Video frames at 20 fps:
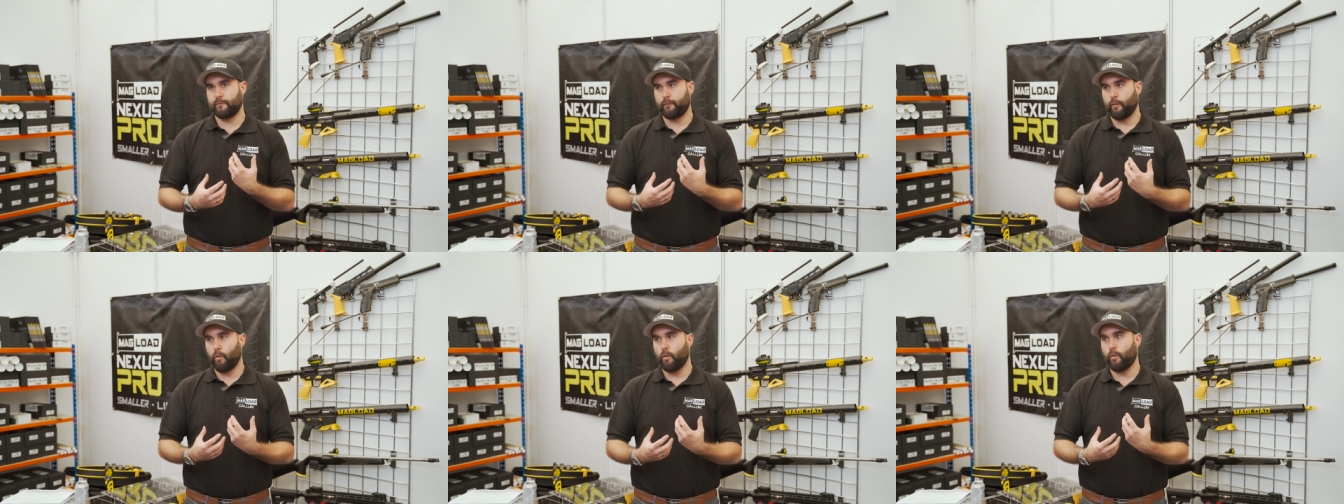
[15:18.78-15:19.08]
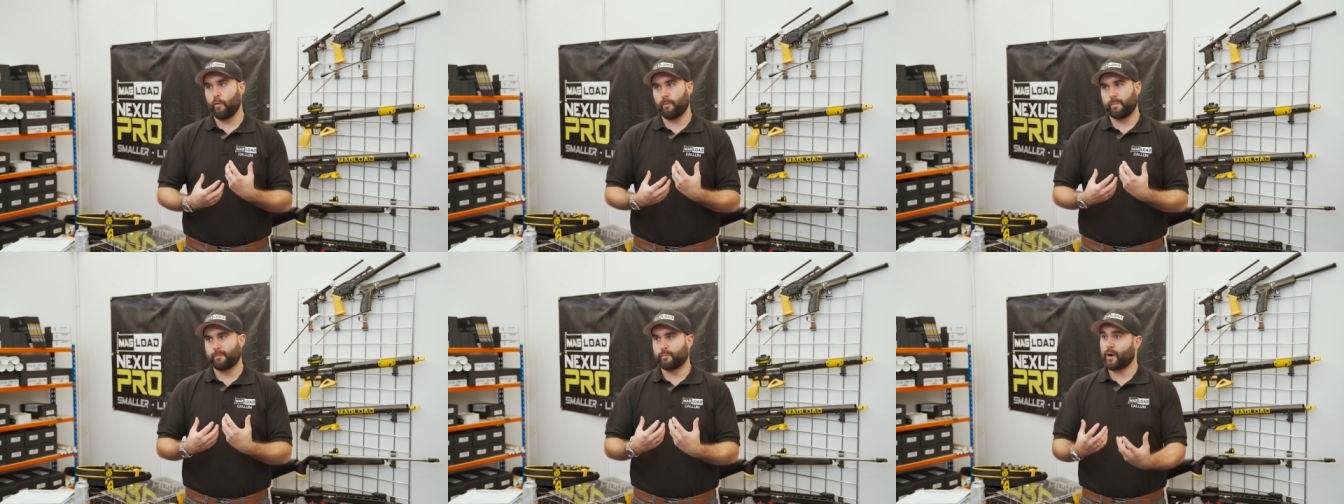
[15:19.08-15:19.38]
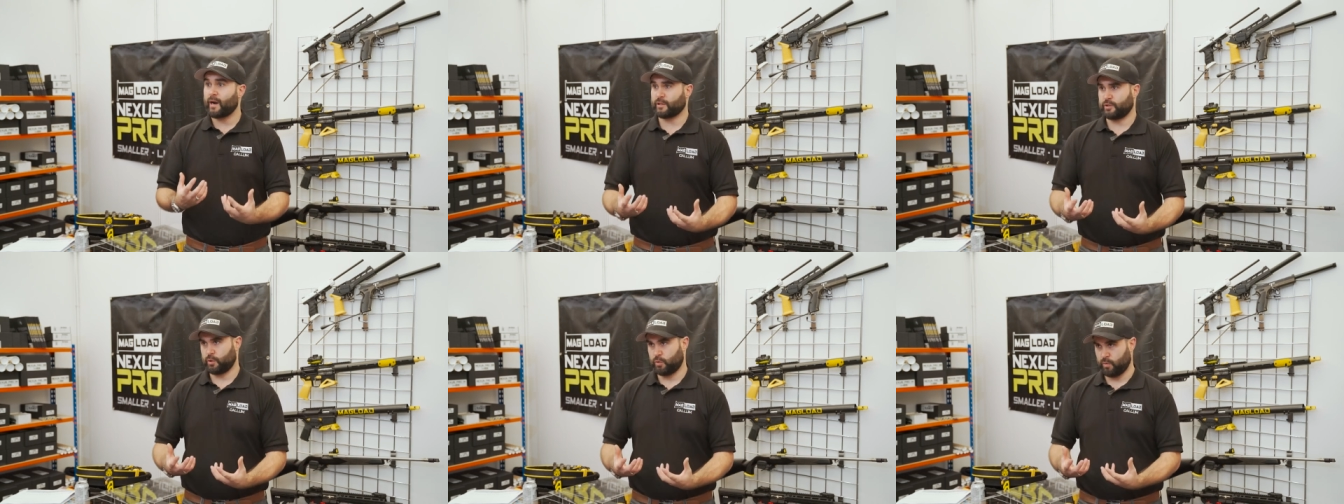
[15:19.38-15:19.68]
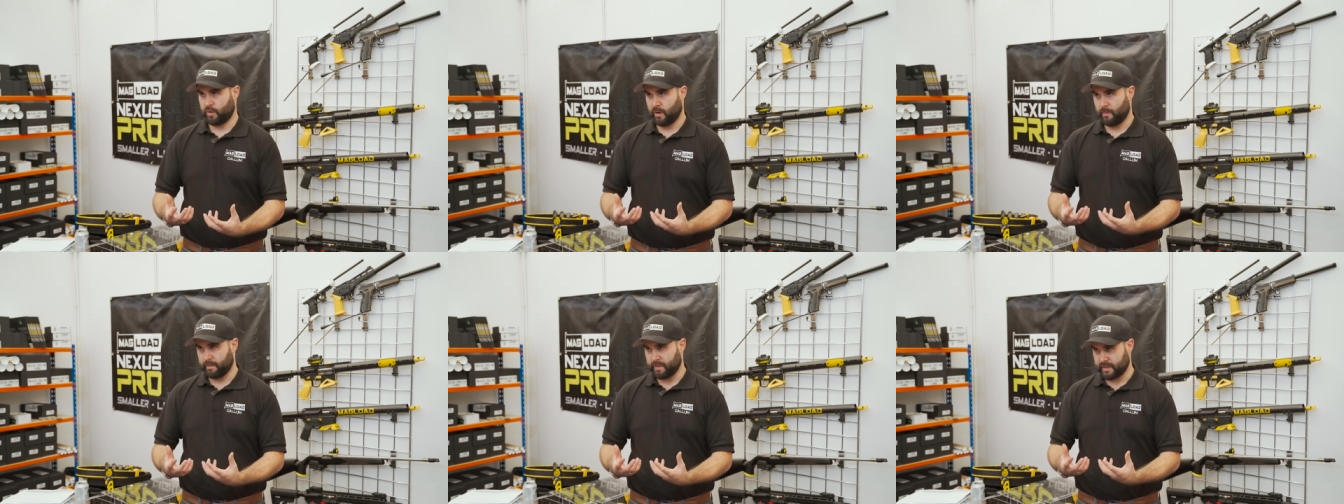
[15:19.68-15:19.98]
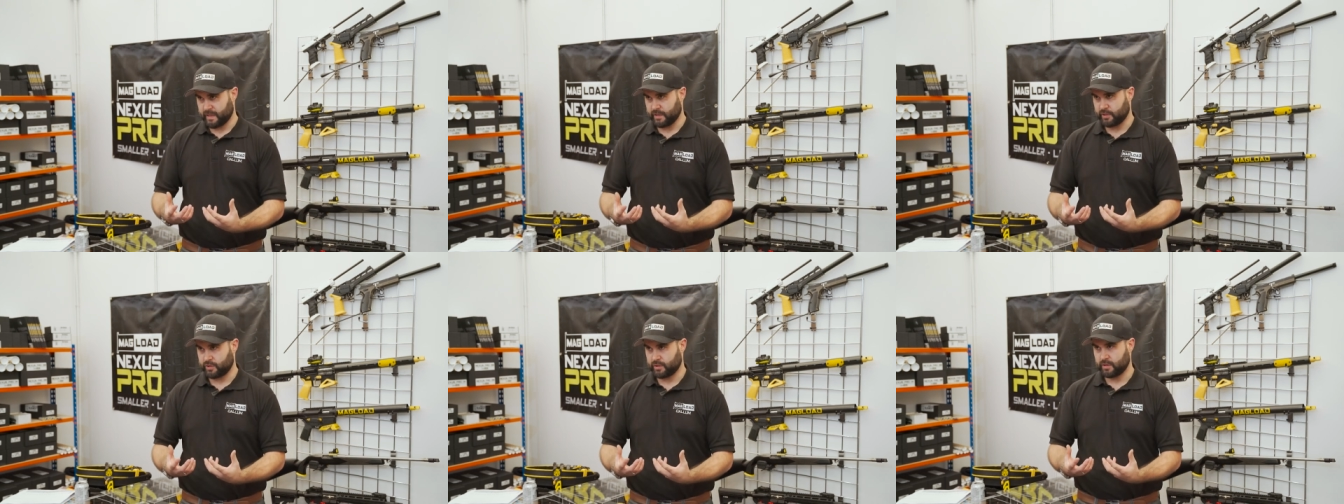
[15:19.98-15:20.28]
for practical
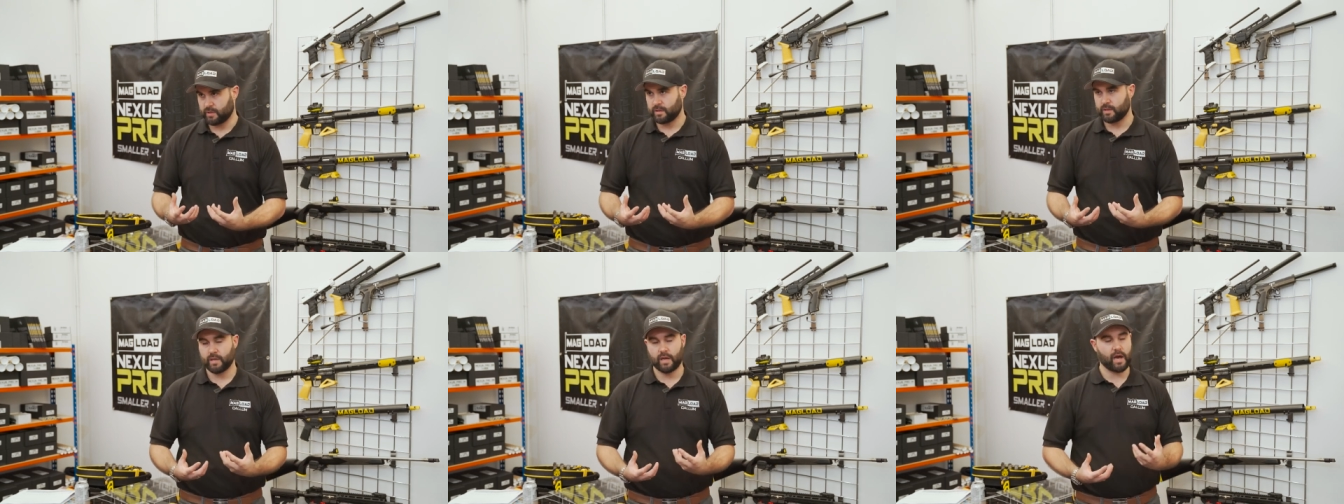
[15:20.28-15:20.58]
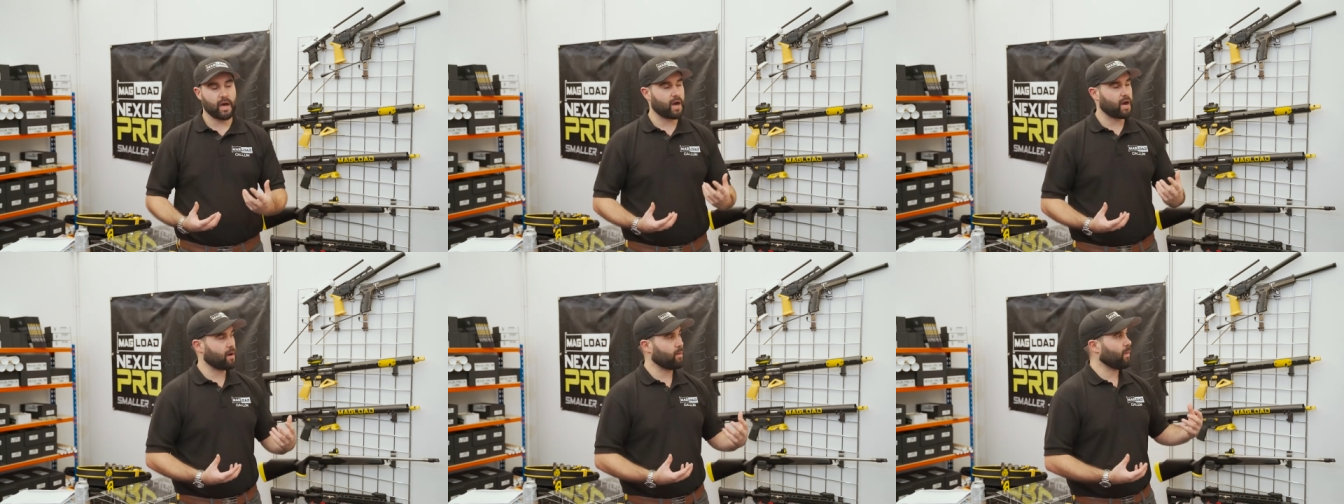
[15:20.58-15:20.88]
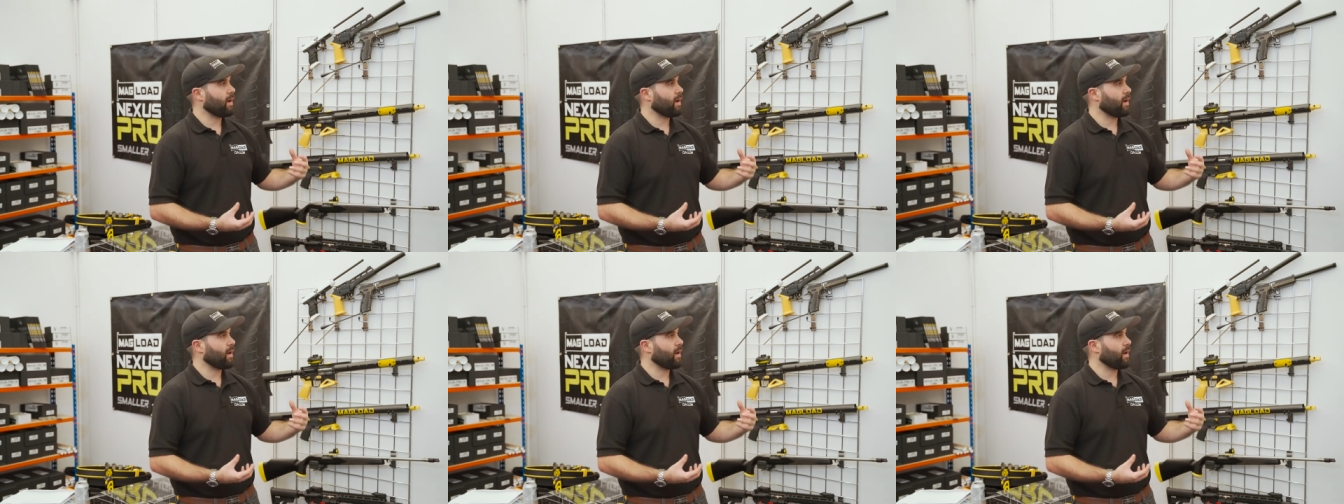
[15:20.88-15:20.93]
competition, uh,